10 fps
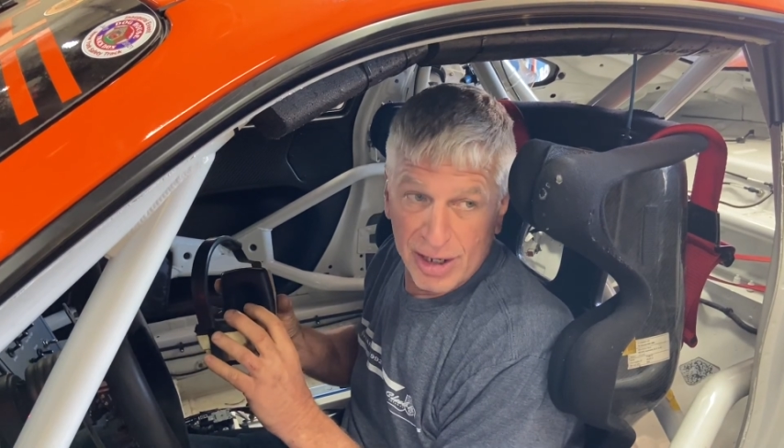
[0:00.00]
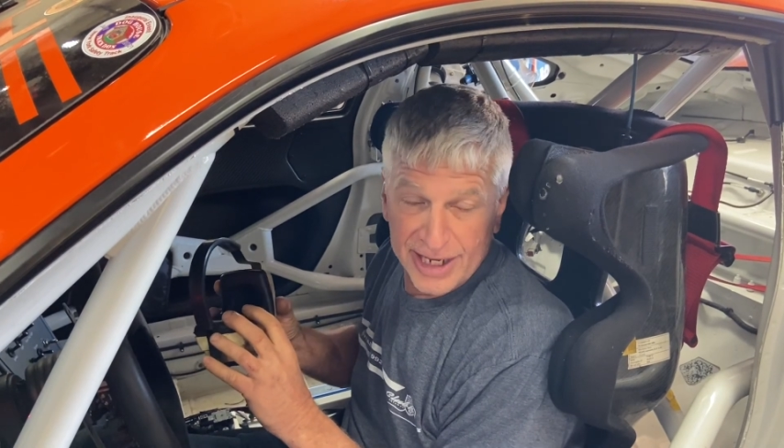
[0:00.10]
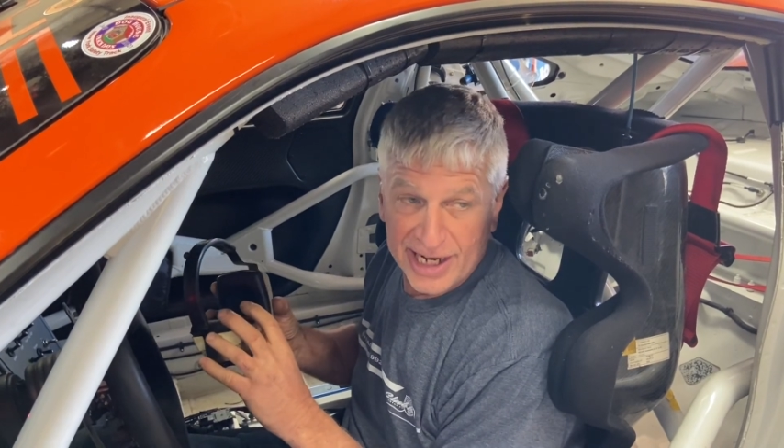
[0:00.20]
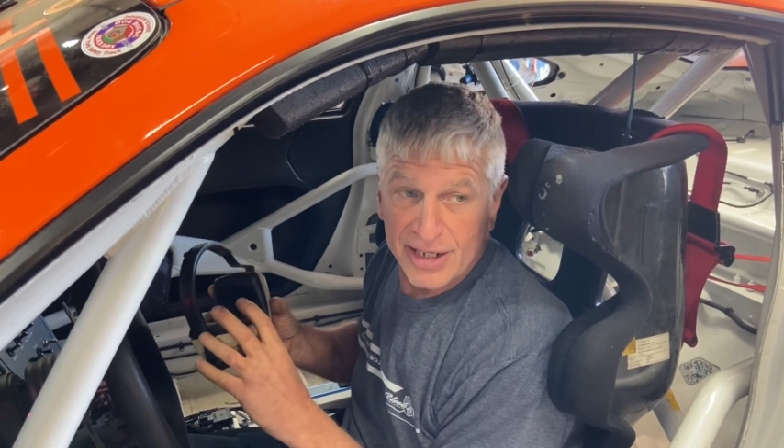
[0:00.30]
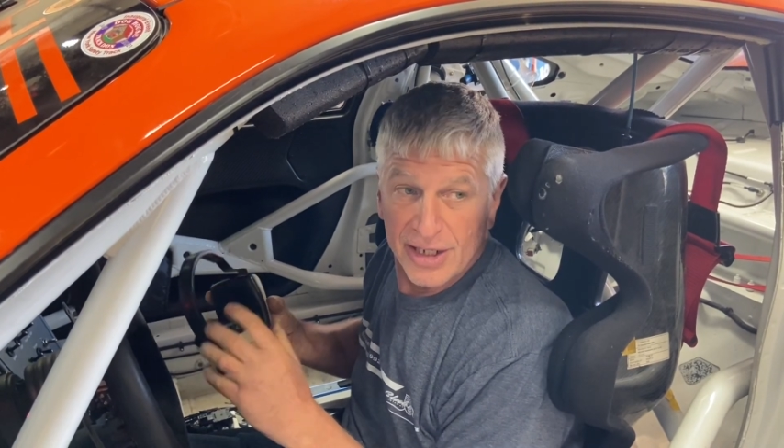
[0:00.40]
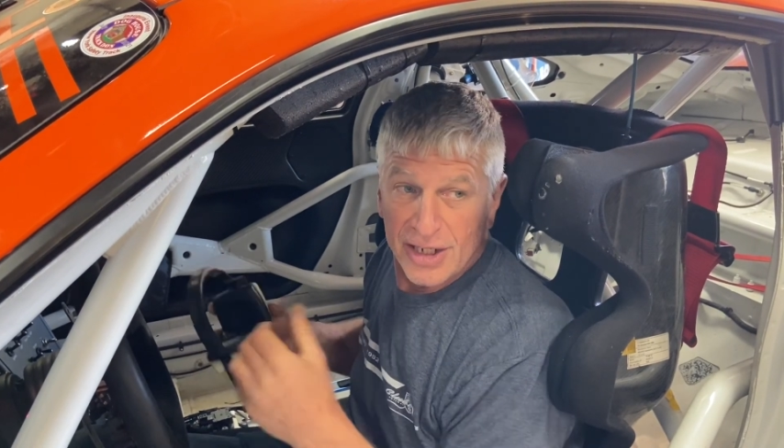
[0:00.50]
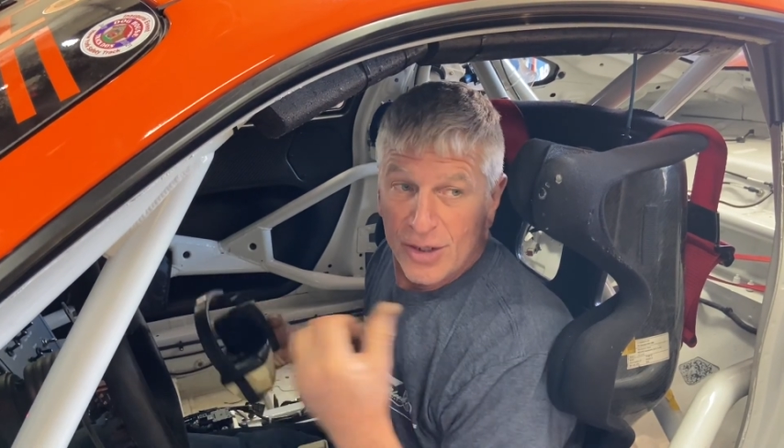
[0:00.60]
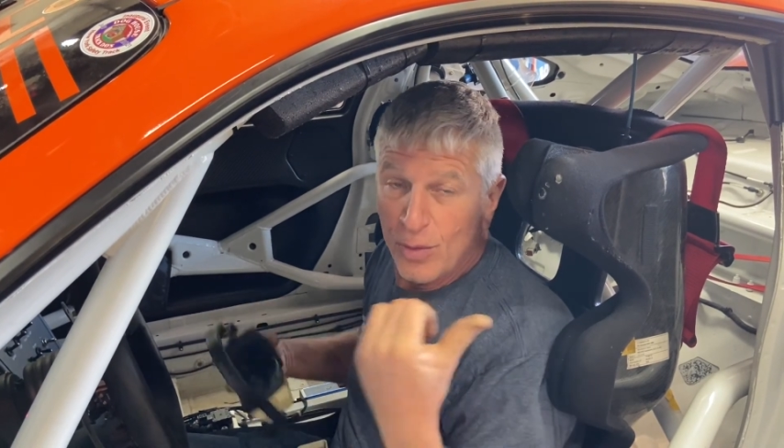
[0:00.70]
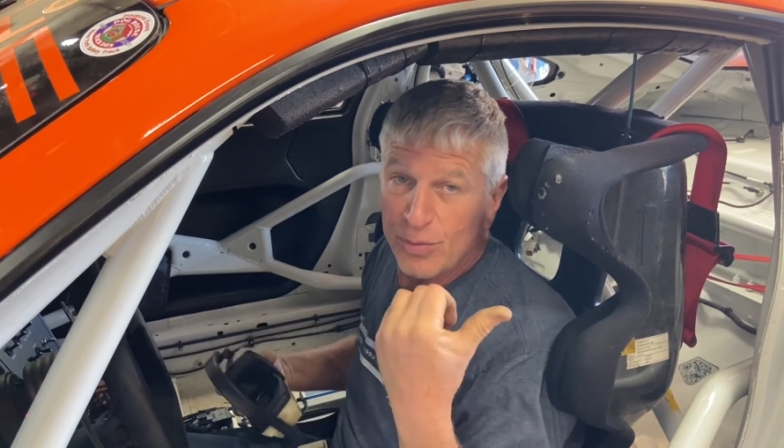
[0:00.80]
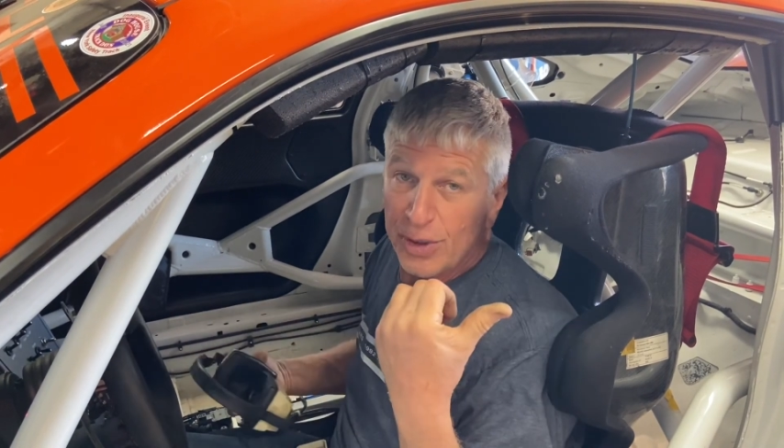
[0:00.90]
Heck,
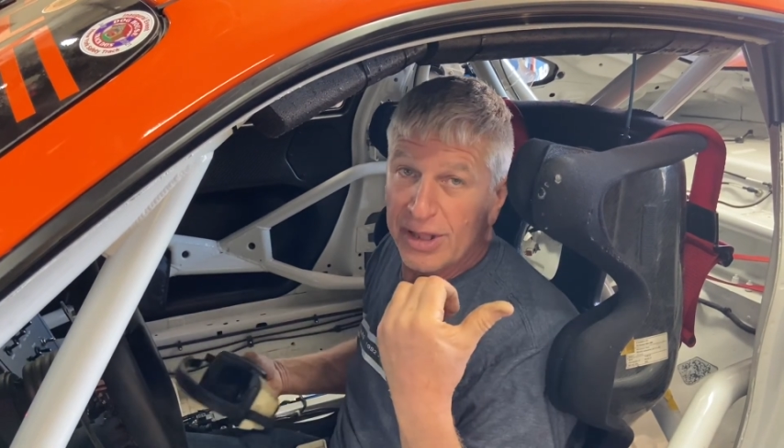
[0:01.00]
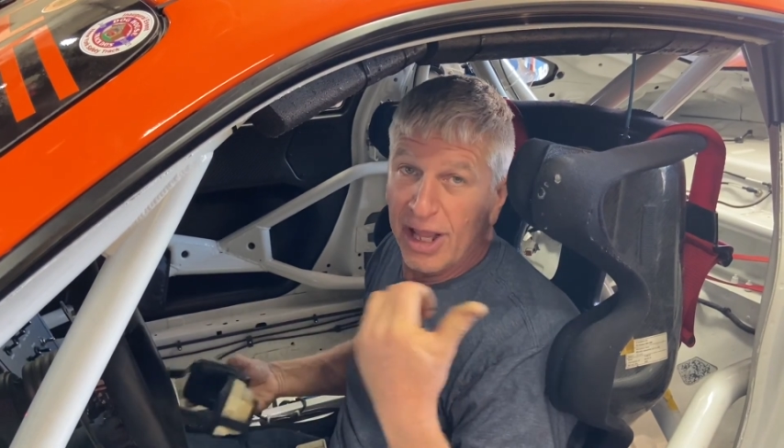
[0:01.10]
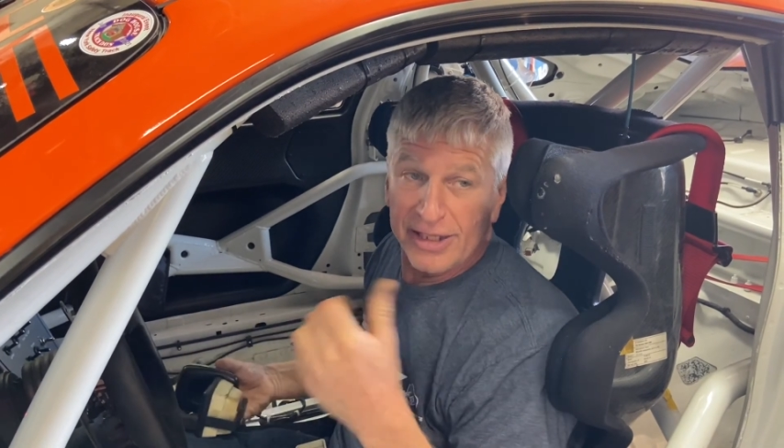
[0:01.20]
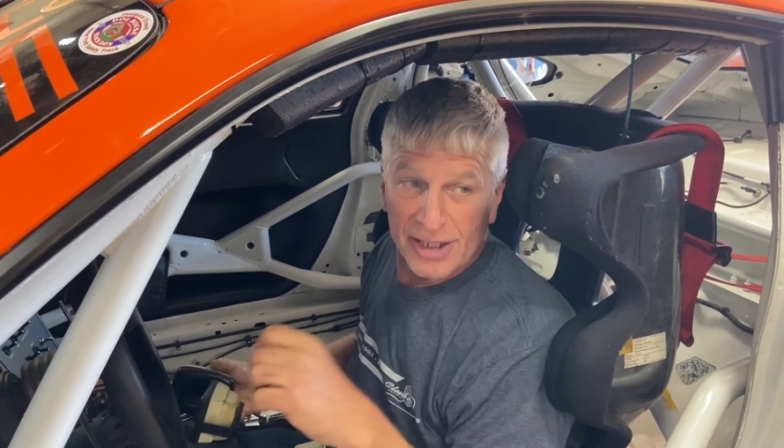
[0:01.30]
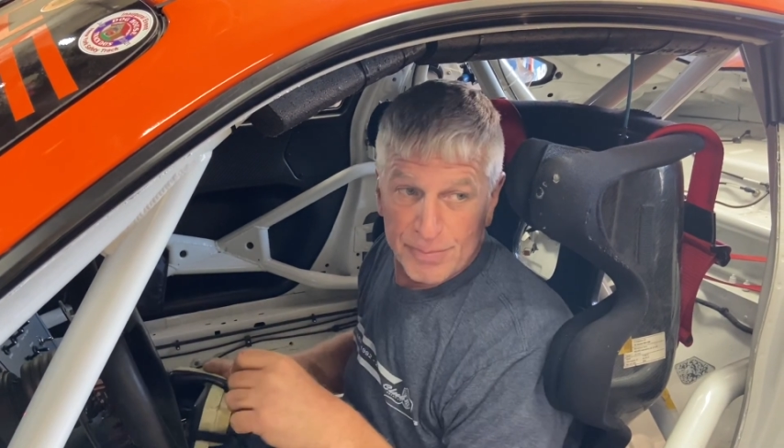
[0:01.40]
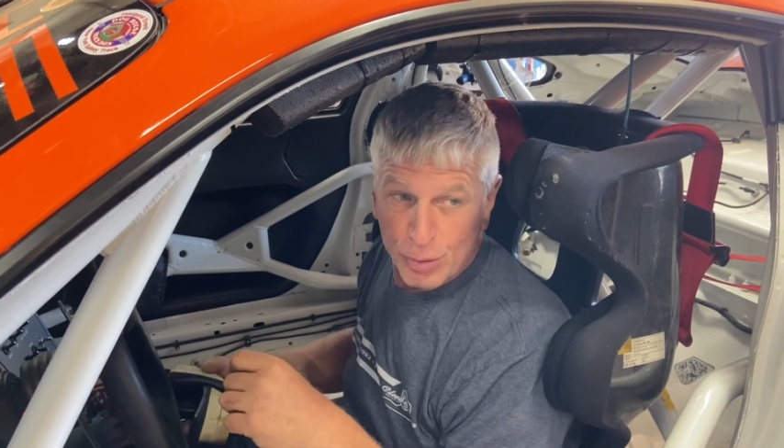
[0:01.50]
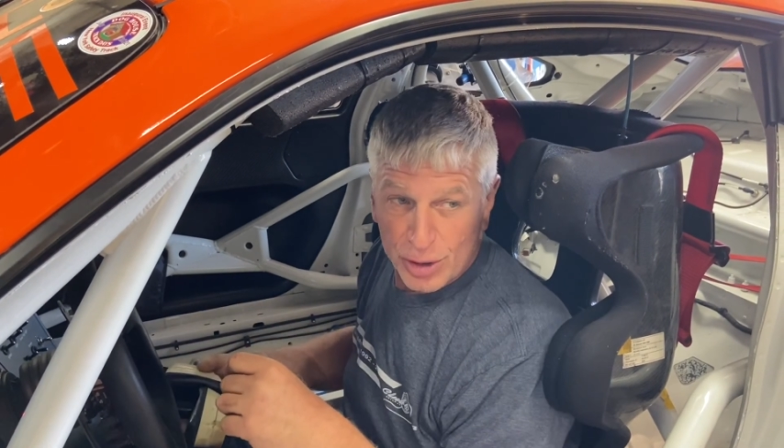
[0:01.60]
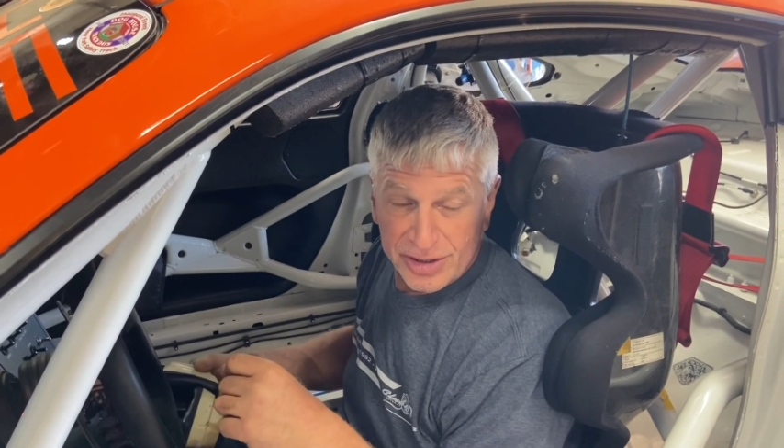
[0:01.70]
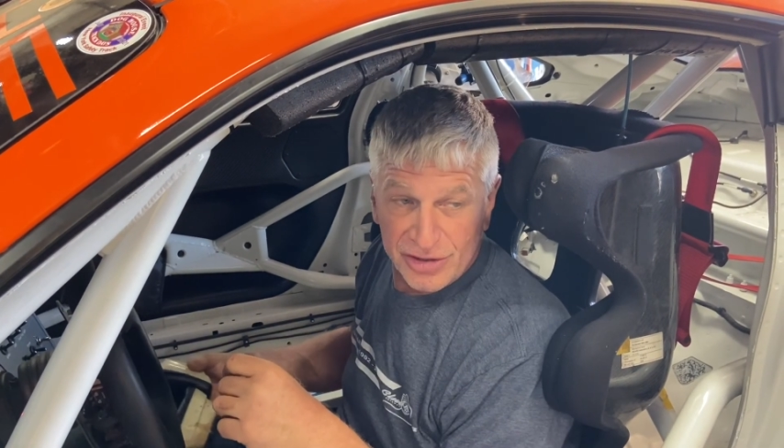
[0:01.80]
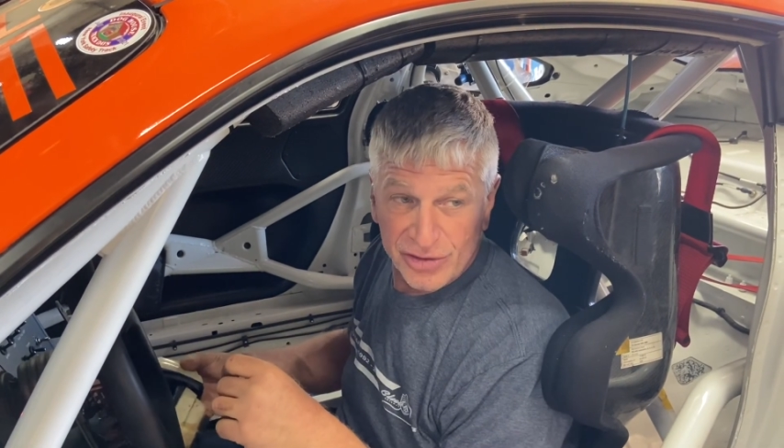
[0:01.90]
when we lightly port
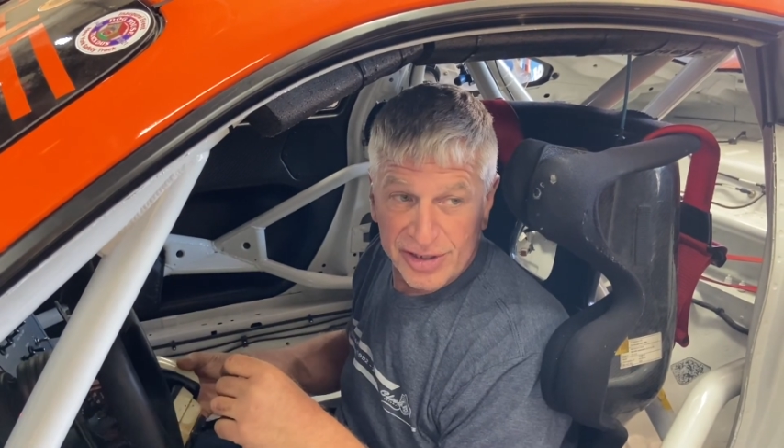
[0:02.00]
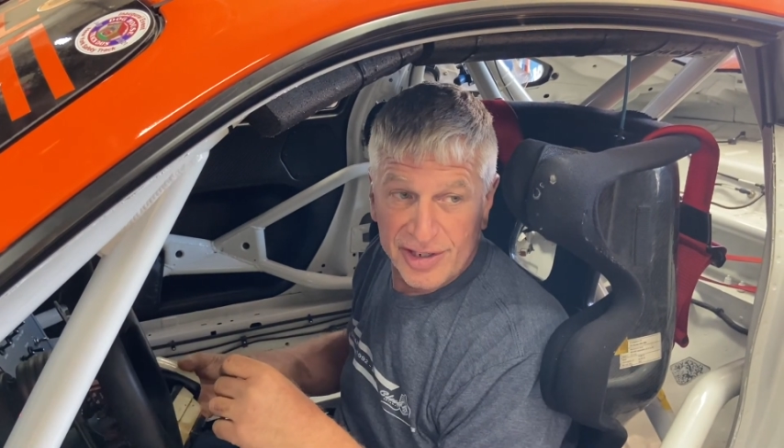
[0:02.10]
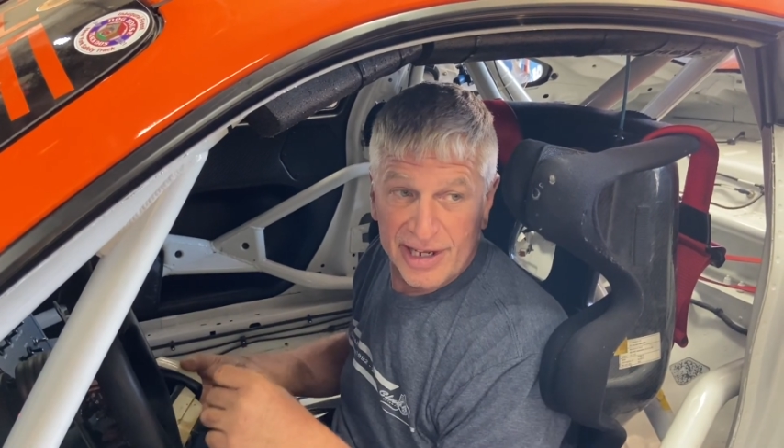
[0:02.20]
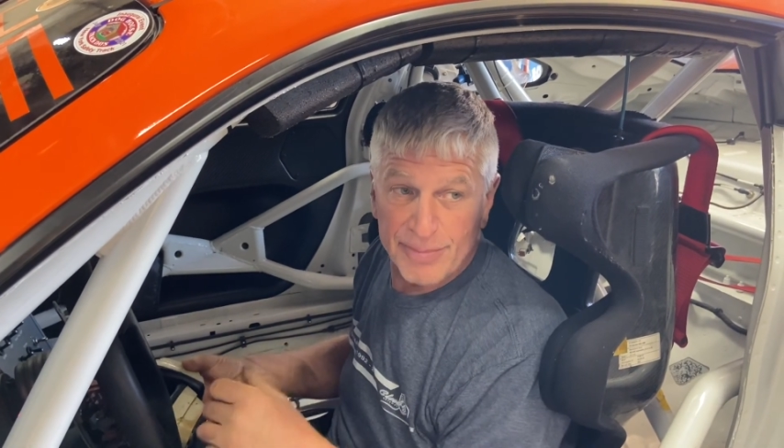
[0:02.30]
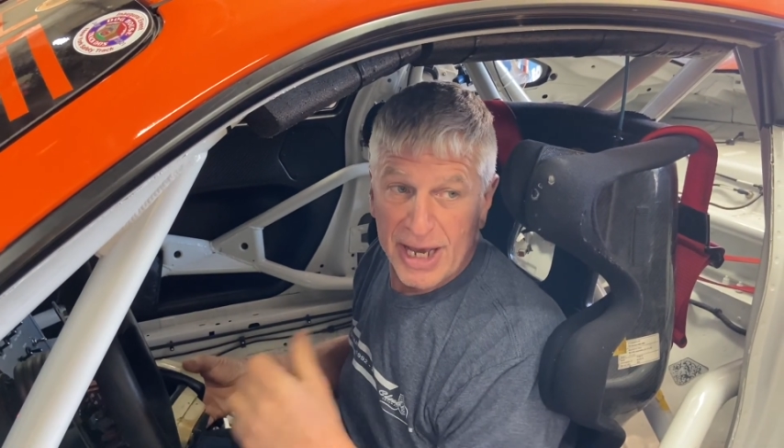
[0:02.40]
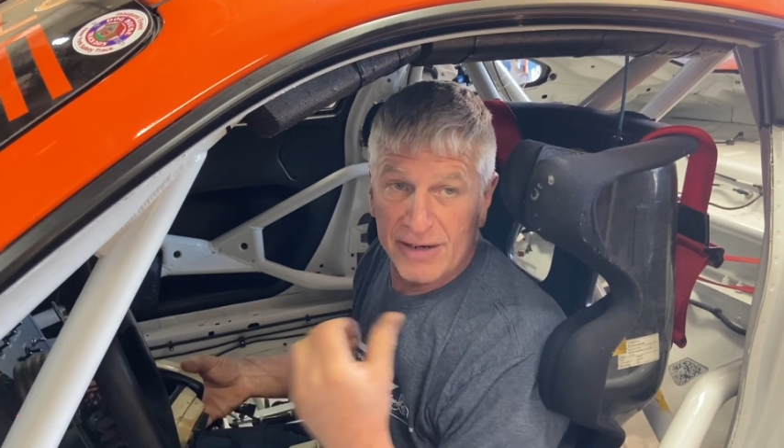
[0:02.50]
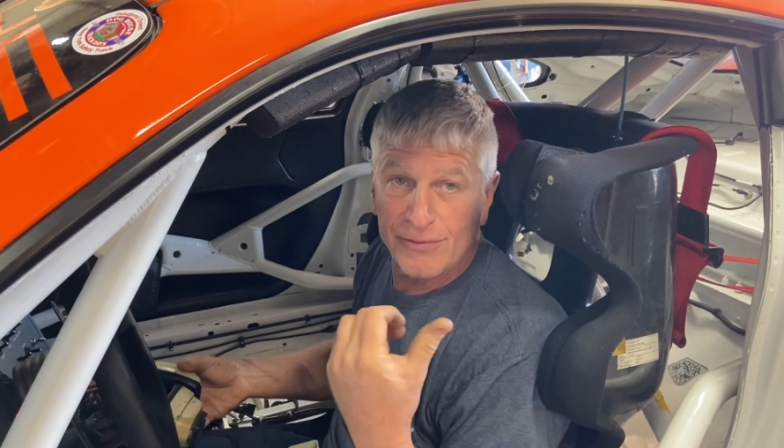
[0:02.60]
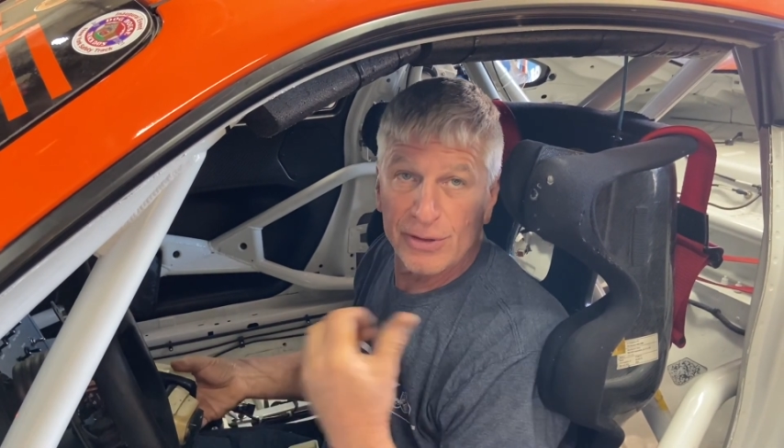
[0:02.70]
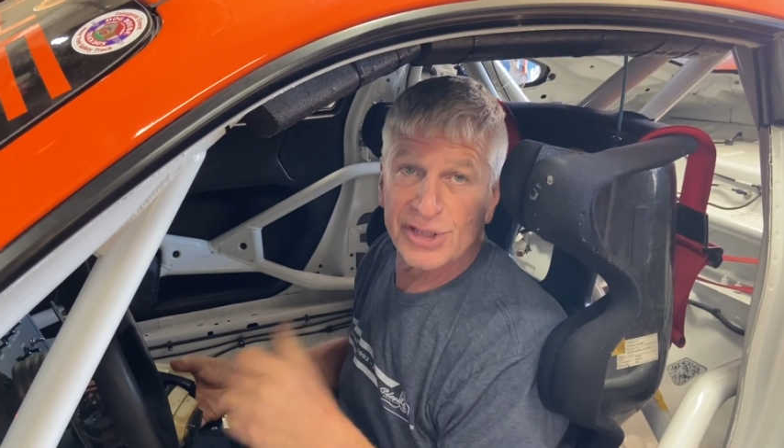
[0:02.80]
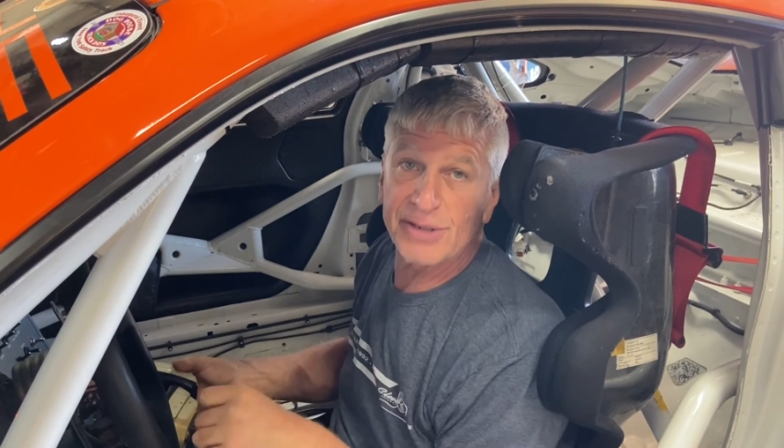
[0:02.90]
these intake manifolds,